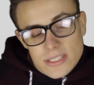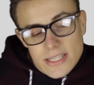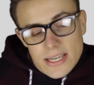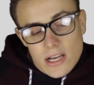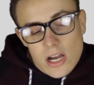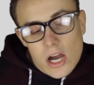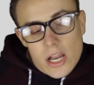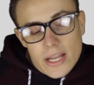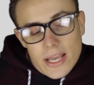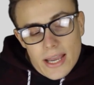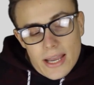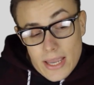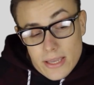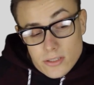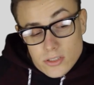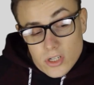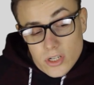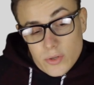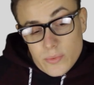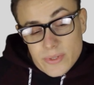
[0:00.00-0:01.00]
since I got it.
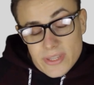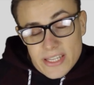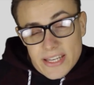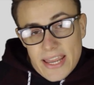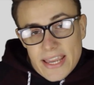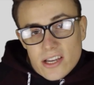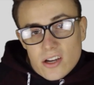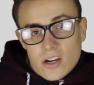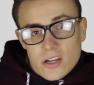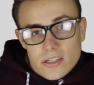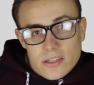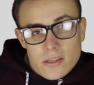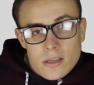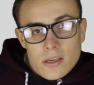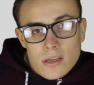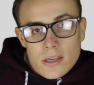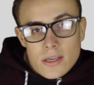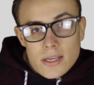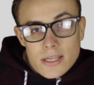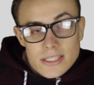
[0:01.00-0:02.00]
I started with a Nikon
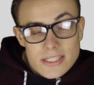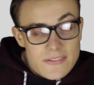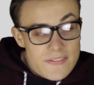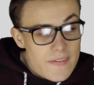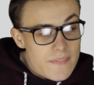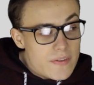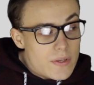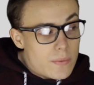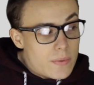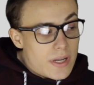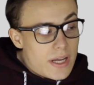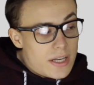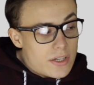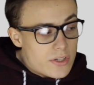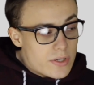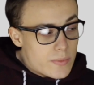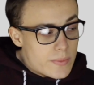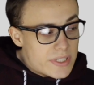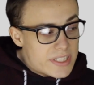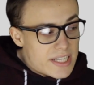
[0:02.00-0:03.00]

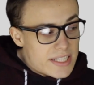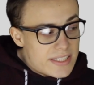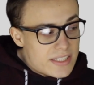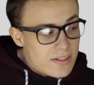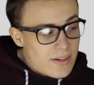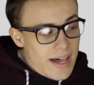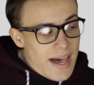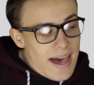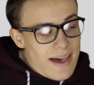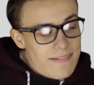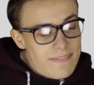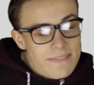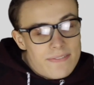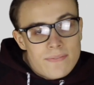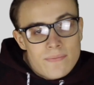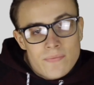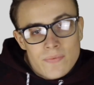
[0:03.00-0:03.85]
D5100, which I still have.